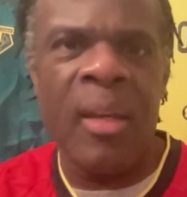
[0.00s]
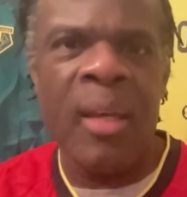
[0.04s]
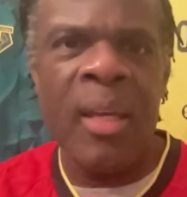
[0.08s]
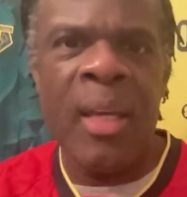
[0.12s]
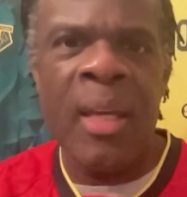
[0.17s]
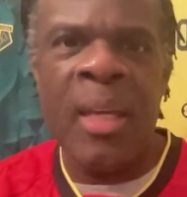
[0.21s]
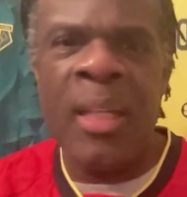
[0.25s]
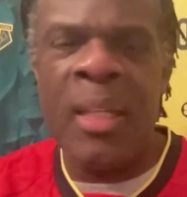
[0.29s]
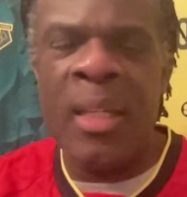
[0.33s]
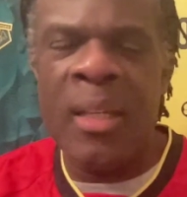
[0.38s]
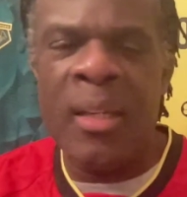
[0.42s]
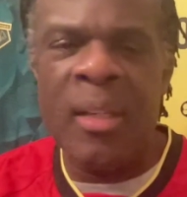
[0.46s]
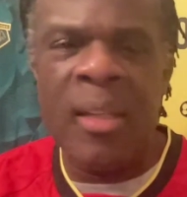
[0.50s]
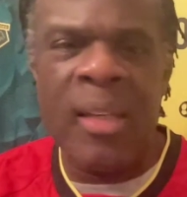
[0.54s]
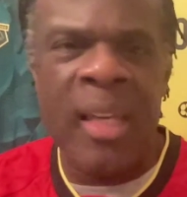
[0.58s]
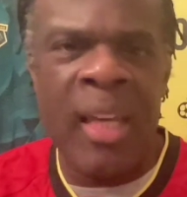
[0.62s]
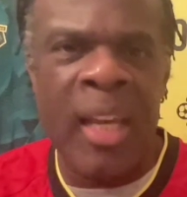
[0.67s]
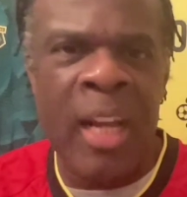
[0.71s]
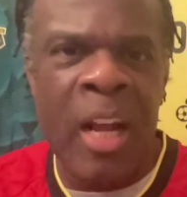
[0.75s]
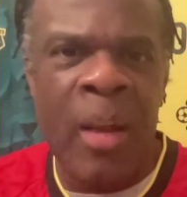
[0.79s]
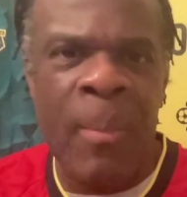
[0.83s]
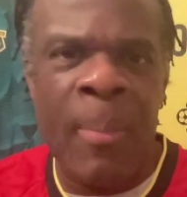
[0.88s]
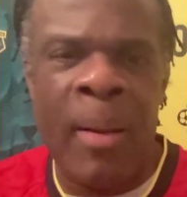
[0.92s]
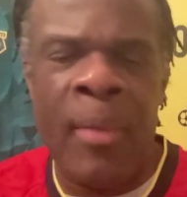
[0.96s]
He didn't
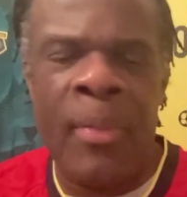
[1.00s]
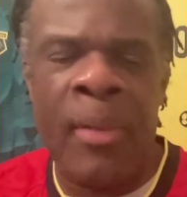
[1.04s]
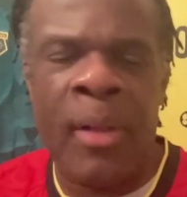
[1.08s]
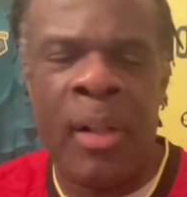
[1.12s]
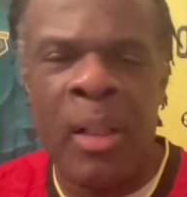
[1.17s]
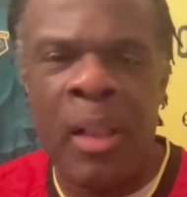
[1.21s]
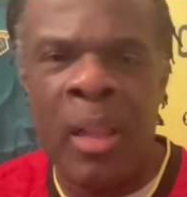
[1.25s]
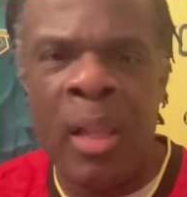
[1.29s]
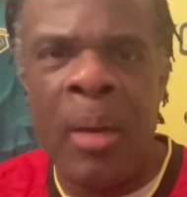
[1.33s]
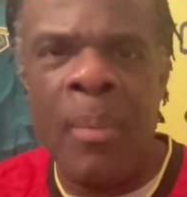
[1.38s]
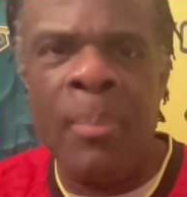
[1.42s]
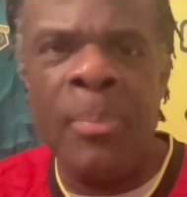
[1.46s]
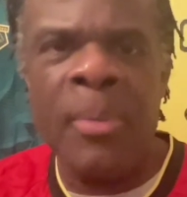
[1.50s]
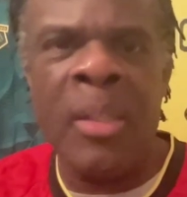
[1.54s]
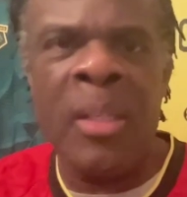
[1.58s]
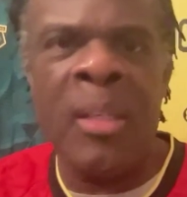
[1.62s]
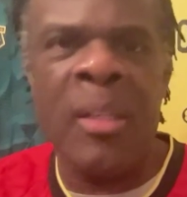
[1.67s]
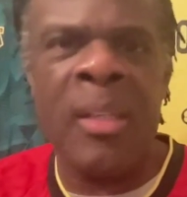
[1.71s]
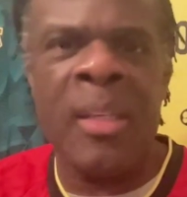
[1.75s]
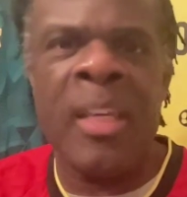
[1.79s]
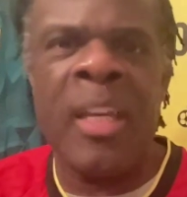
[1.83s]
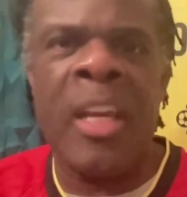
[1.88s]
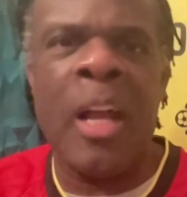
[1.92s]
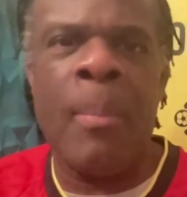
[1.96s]
care about the club, didn't
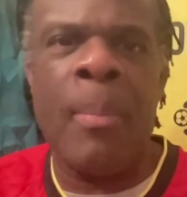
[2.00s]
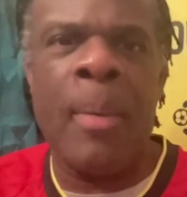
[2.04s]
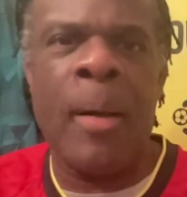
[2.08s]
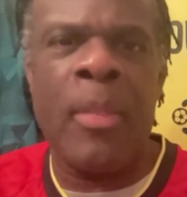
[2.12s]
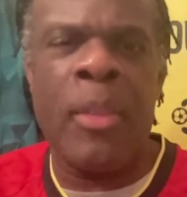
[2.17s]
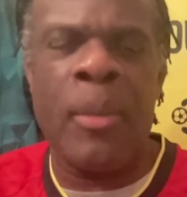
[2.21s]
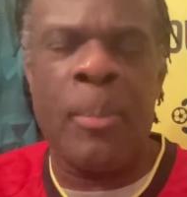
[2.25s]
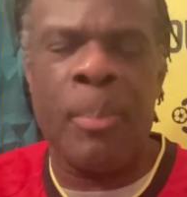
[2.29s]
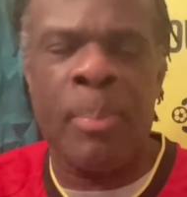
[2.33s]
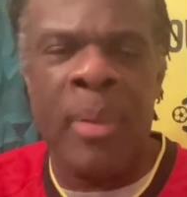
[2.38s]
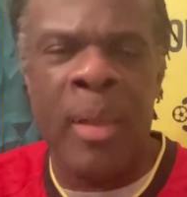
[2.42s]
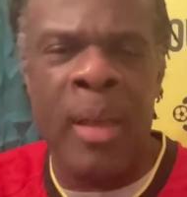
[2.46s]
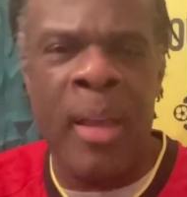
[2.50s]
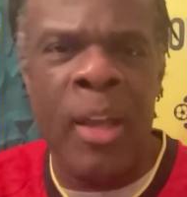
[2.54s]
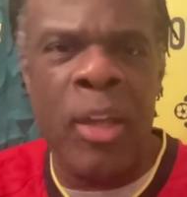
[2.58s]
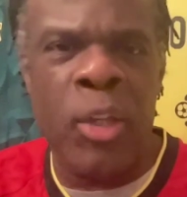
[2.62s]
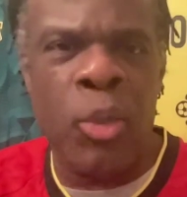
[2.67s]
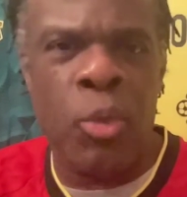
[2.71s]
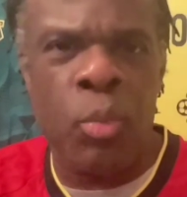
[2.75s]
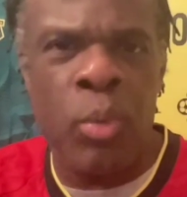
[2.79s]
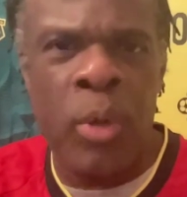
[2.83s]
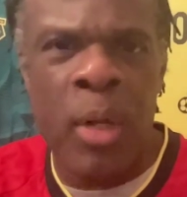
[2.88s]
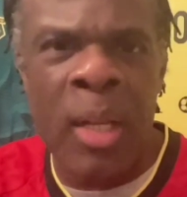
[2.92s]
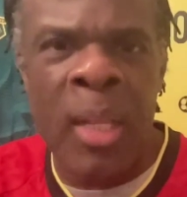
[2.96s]
care about the players,
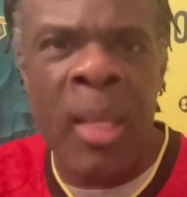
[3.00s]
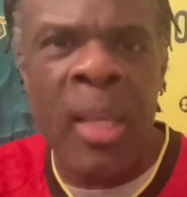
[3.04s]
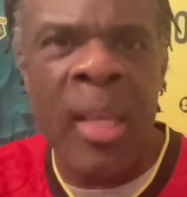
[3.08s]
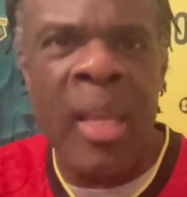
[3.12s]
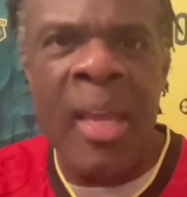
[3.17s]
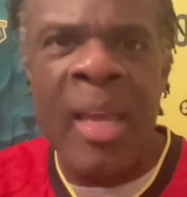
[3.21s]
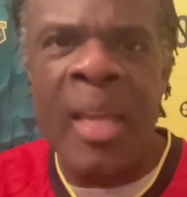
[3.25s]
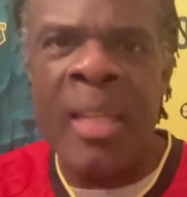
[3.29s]
really,